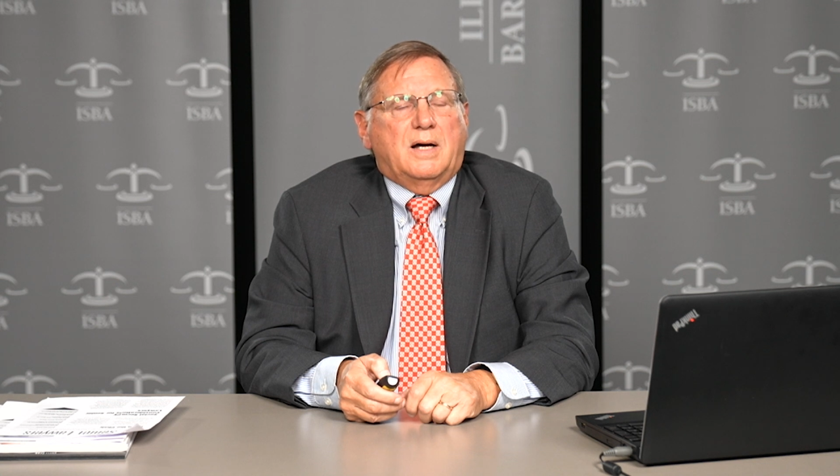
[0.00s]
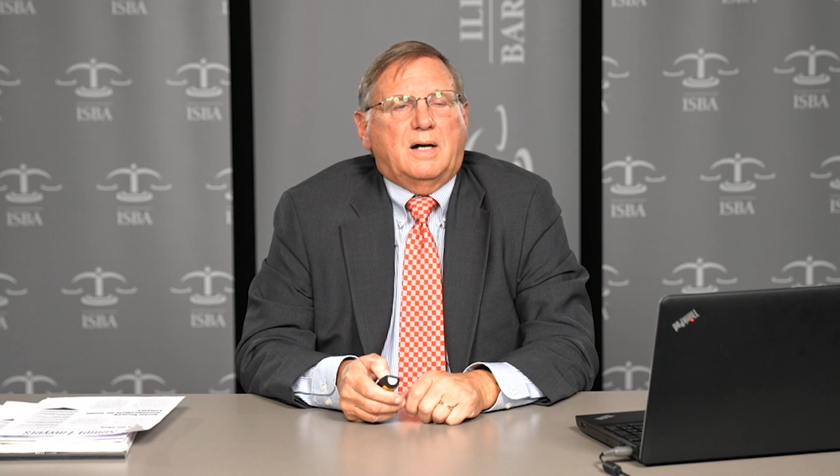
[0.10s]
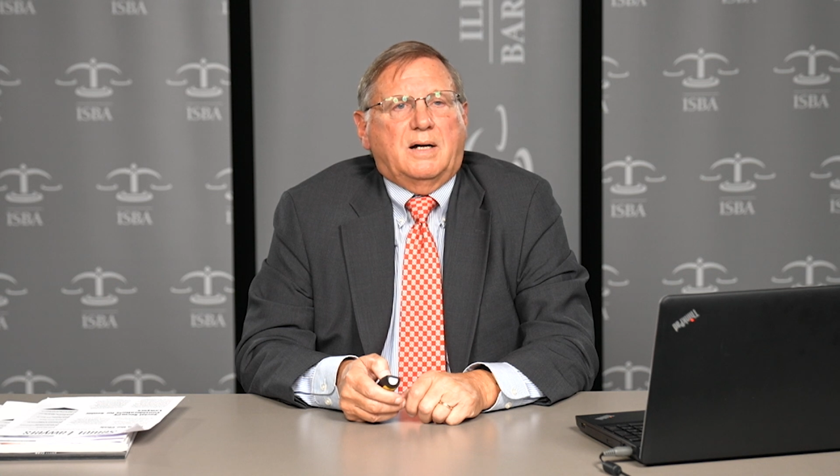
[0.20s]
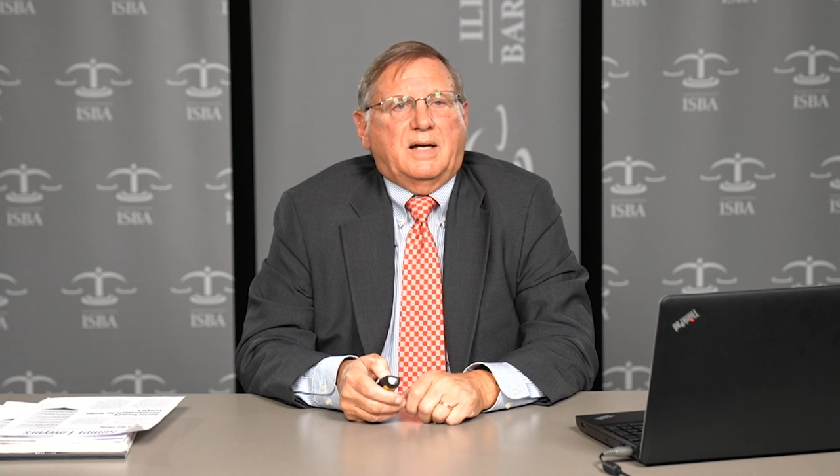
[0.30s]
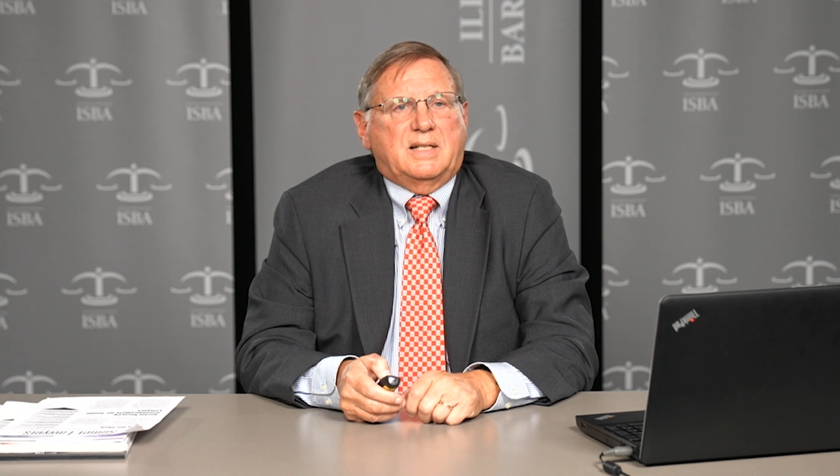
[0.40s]

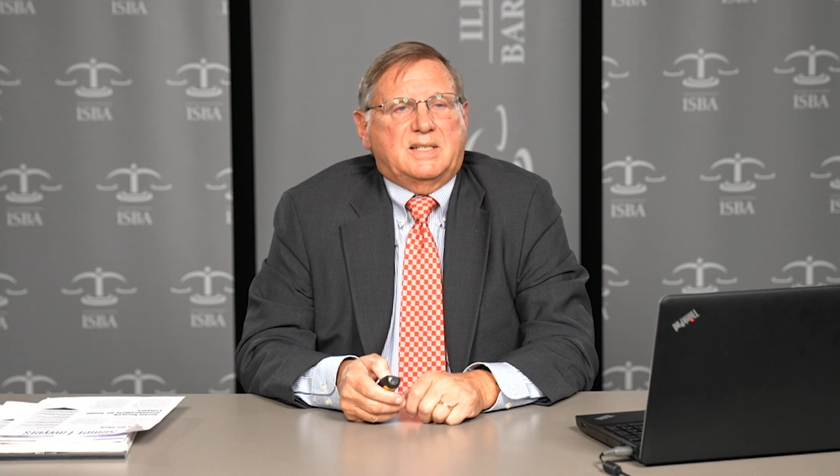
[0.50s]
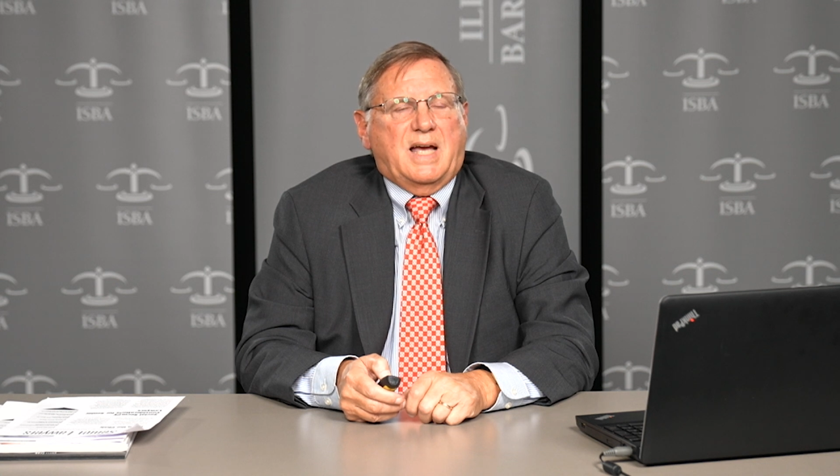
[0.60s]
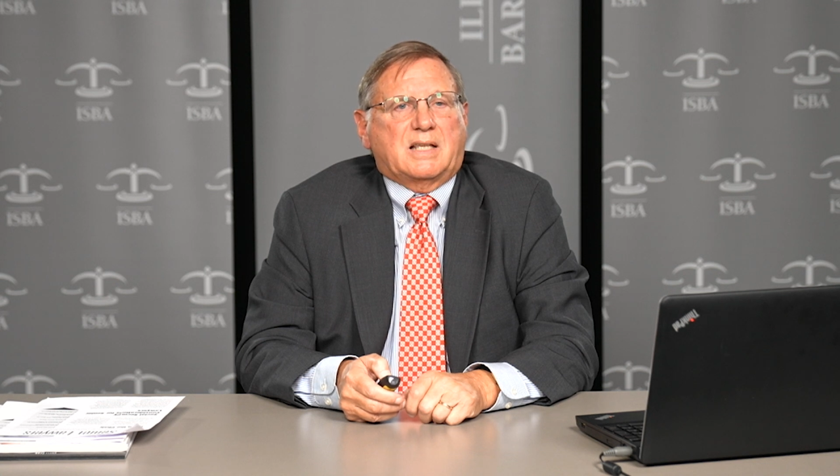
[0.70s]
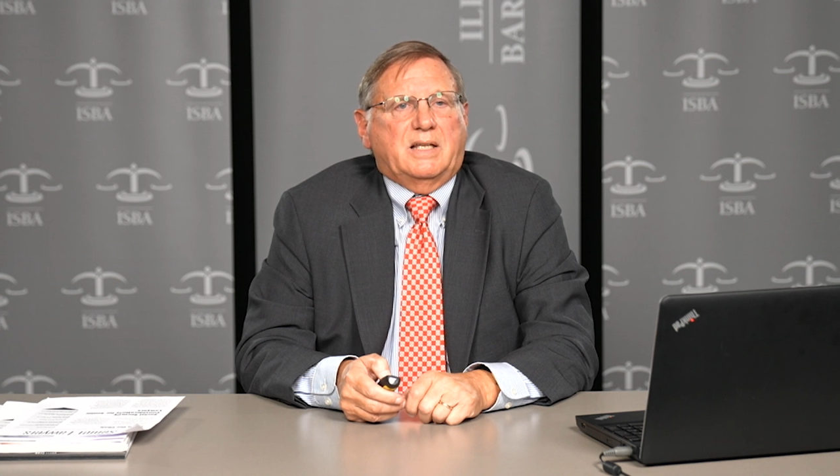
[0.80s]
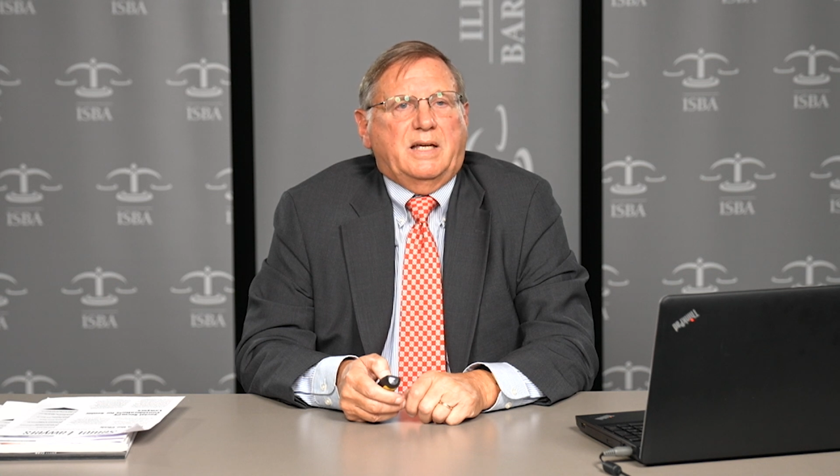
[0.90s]

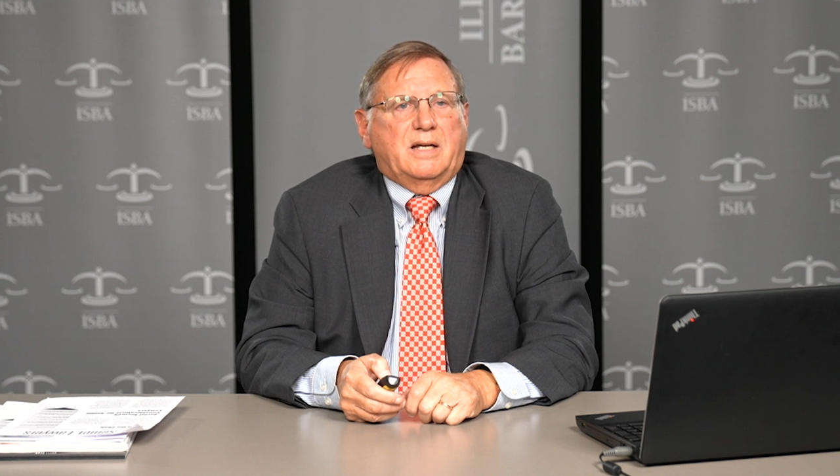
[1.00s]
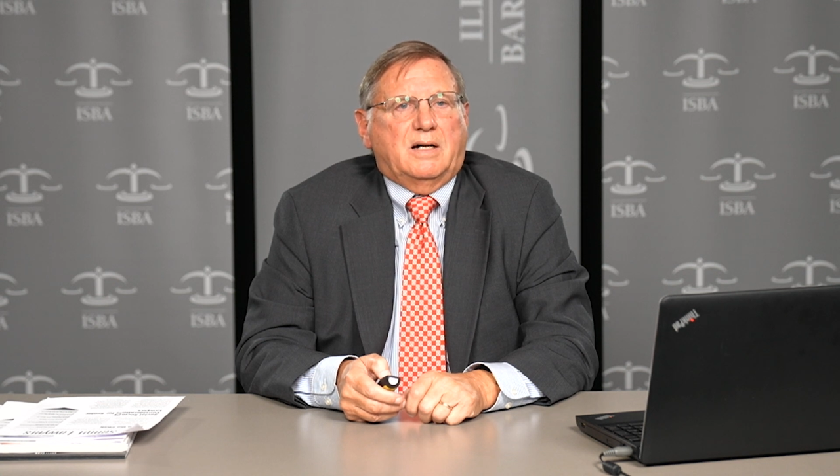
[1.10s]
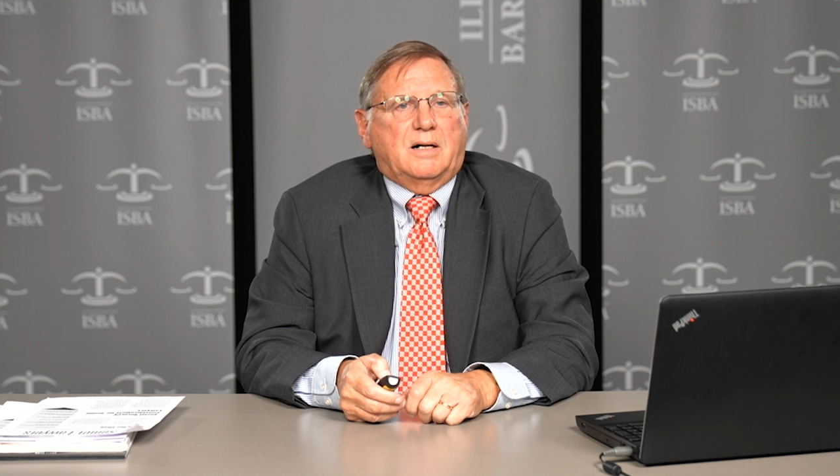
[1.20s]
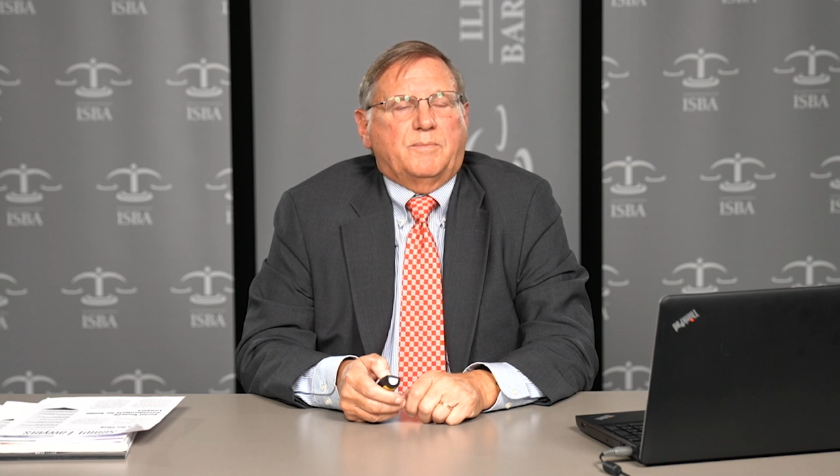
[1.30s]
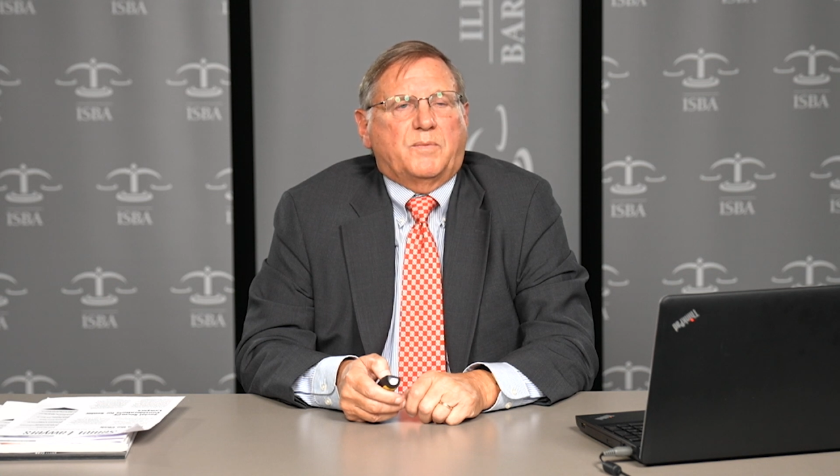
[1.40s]
exactly
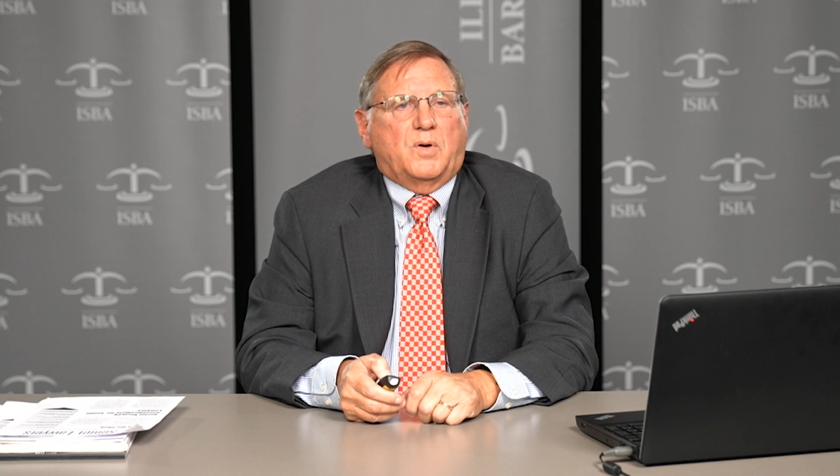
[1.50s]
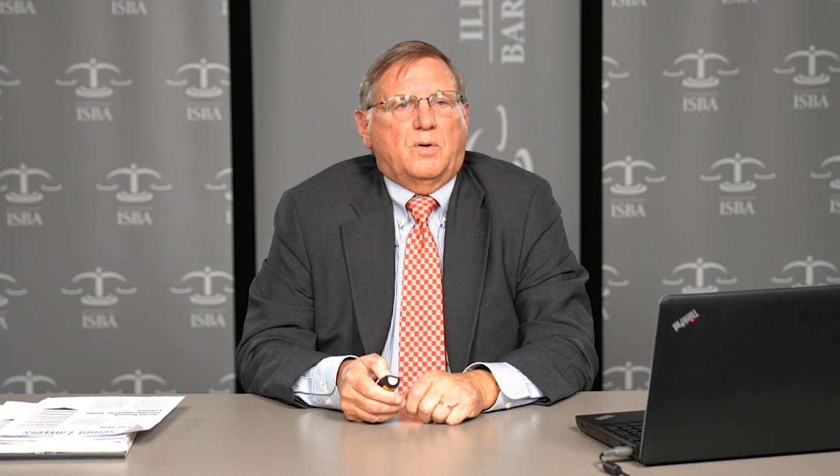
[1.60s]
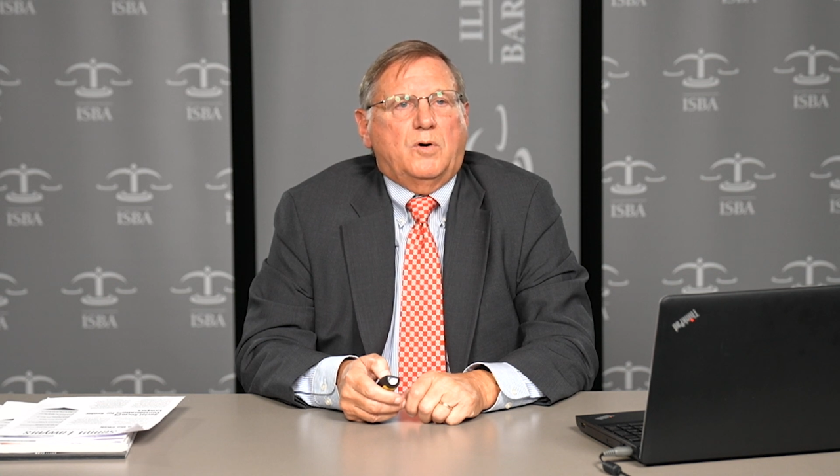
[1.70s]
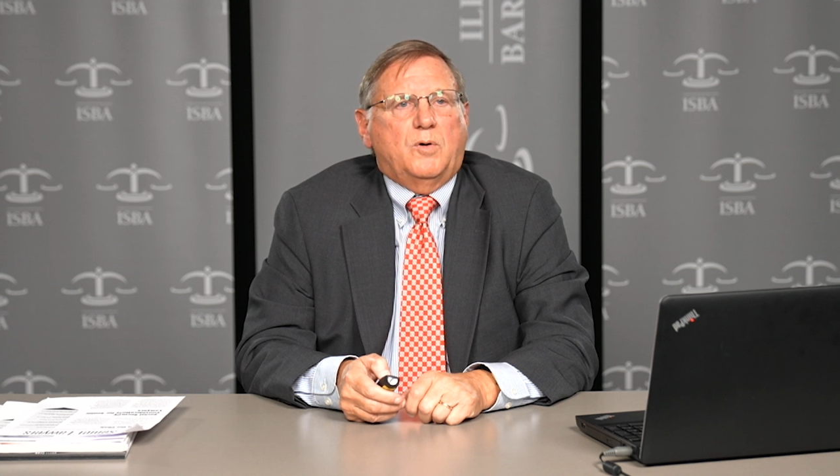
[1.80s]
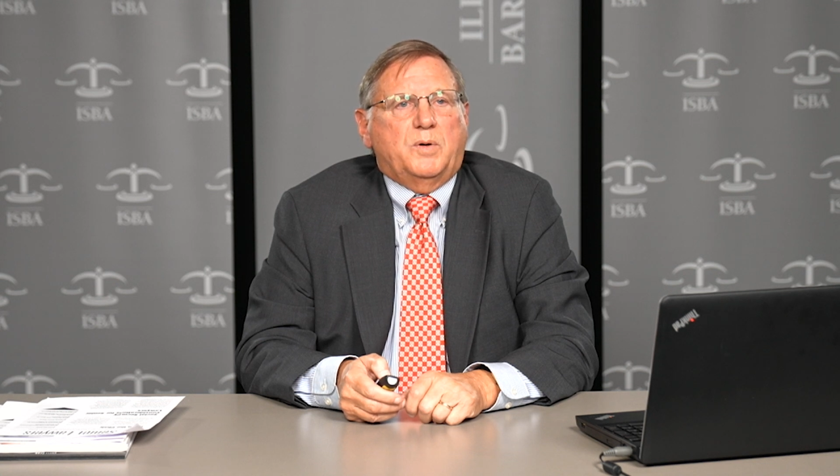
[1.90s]
who